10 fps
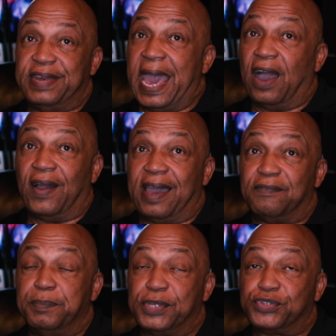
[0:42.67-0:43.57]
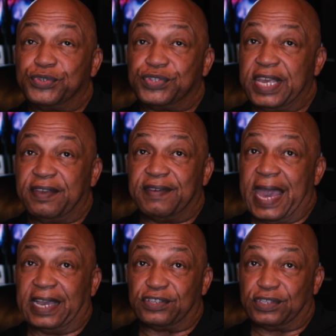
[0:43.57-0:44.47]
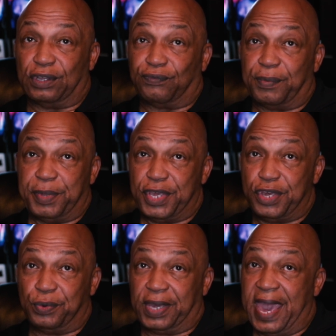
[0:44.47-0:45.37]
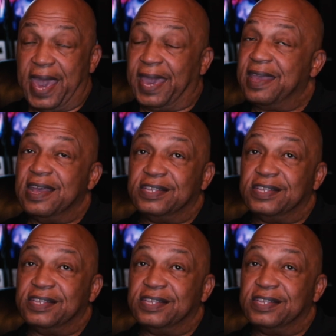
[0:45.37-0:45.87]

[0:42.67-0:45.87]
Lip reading: Now have Mr. Steve Agassiz from the UK.